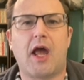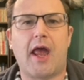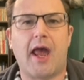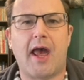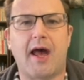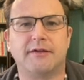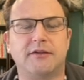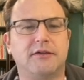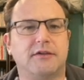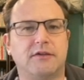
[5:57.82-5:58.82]

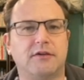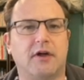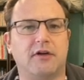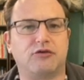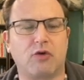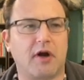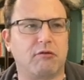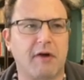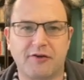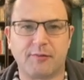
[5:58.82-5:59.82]
and
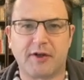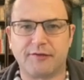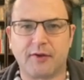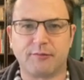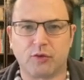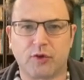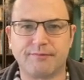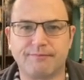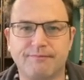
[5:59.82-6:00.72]
drug regimen of some sort.